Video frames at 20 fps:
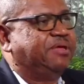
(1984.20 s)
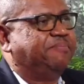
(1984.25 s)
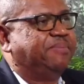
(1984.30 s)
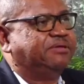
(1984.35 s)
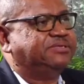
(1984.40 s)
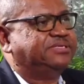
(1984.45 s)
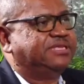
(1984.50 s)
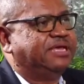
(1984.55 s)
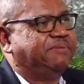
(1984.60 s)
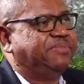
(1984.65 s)

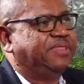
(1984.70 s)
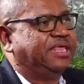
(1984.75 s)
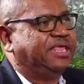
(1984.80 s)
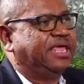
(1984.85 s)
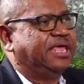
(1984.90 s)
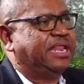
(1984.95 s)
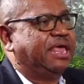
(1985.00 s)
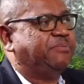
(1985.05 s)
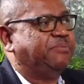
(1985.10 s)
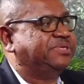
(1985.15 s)
about
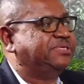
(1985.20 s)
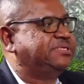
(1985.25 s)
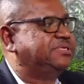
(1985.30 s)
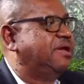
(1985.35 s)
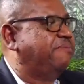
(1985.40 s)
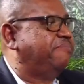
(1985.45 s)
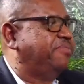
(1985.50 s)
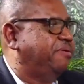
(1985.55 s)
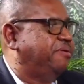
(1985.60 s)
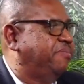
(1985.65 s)
something, and I would
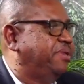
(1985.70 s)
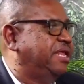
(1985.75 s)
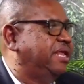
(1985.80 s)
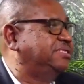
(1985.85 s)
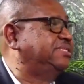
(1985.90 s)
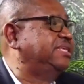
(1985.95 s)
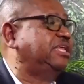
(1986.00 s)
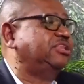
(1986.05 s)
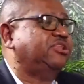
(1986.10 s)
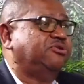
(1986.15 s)
stop them, and
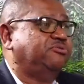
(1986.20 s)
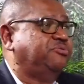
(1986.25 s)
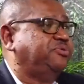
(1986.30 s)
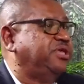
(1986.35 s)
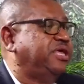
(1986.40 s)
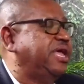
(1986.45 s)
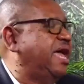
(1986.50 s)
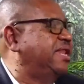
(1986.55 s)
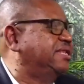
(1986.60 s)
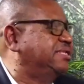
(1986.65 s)
I'd say, no,
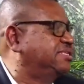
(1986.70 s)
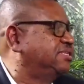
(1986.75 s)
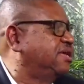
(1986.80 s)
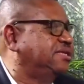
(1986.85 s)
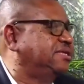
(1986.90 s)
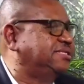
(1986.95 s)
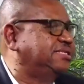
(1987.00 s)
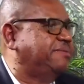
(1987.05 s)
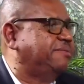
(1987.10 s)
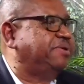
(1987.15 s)
you can't
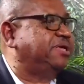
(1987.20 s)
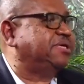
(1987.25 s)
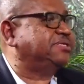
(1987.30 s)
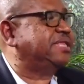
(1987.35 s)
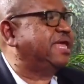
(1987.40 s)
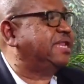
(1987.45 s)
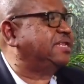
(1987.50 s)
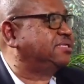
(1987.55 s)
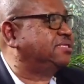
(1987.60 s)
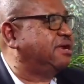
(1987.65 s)
discuss that because
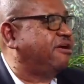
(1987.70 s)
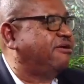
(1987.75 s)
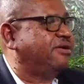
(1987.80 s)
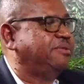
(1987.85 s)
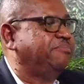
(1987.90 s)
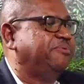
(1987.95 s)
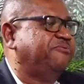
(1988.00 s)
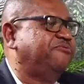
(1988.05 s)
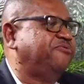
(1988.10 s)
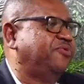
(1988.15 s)
that is
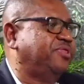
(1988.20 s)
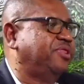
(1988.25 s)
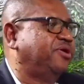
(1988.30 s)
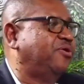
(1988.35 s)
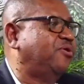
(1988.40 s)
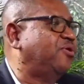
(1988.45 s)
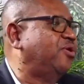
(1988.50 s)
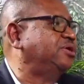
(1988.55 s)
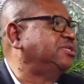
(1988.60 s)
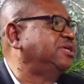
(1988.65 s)
currently before the
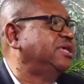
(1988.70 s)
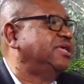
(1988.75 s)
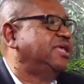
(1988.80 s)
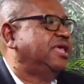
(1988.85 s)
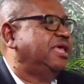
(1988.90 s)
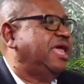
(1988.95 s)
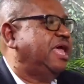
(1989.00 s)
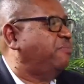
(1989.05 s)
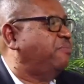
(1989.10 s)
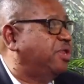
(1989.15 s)
court,
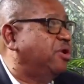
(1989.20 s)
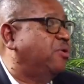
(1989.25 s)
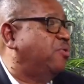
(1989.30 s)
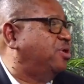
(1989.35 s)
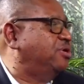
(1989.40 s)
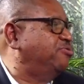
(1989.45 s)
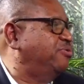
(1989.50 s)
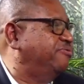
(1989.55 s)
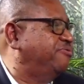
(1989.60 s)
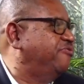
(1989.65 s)
and we don't
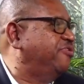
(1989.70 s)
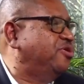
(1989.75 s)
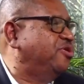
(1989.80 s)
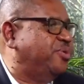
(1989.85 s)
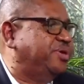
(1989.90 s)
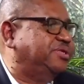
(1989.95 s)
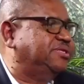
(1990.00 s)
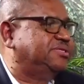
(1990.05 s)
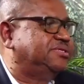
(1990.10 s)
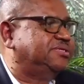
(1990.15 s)
want to
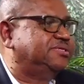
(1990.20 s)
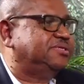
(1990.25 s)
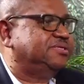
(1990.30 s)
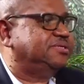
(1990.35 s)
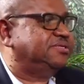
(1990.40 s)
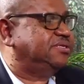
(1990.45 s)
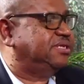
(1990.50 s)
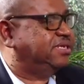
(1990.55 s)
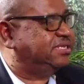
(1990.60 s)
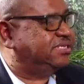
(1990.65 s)
influence
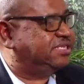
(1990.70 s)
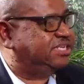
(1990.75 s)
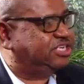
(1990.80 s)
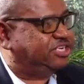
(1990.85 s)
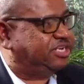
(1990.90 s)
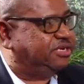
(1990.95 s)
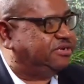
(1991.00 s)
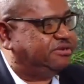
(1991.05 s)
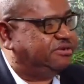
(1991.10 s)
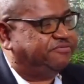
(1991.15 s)
the
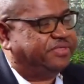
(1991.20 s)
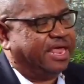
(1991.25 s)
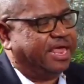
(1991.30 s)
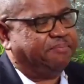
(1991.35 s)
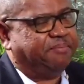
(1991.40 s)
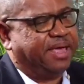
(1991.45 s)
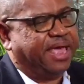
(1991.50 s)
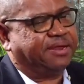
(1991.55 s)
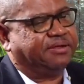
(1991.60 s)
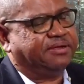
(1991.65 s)
decision of
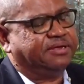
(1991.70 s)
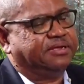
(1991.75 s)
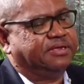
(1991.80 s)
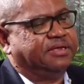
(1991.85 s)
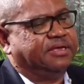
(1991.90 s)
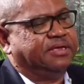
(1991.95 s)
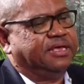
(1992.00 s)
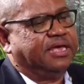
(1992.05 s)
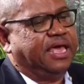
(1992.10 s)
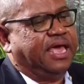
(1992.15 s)
that matter.
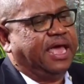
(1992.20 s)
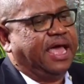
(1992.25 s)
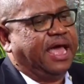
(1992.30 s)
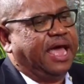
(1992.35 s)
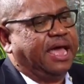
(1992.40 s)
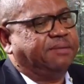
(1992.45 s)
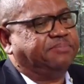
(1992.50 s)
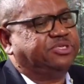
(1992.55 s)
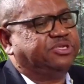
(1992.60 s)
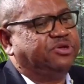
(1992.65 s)

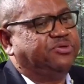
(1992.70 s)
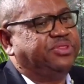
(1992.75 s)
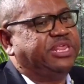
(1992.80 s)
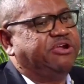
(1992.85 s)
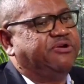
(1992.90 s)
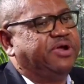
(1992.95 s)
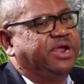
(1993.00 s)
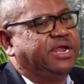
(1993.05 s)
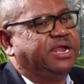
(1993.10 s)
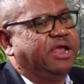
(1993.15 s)
So
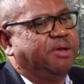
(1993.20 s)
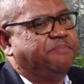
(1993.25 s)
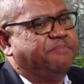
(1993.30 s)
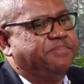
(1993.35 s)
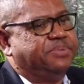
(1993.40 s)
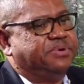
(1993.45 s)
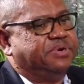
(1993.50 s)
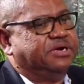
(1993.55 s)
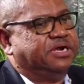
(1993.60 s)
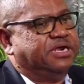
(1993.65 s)
there are a
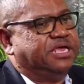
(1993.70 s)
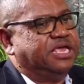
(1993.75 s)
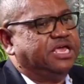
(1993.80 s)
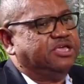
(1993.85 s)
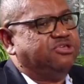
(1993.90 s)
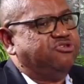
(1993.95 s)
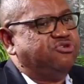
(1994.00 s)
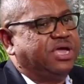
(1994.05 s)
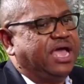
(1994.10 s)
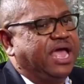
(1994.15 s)
number.
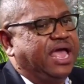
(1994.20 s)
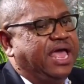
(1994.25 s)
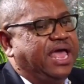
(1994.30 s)
You